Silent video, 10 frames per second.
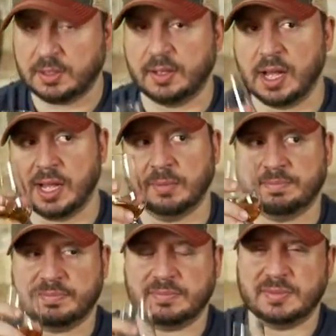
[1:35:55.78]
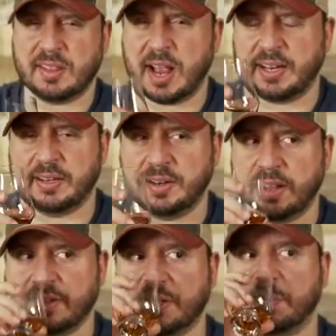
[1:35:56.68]
Uh, another, I'm going to need
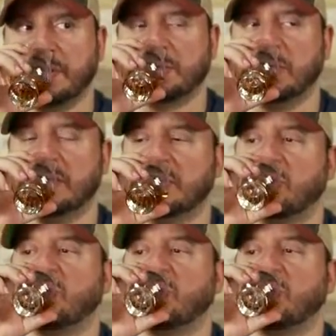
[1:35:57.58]
a separate this one.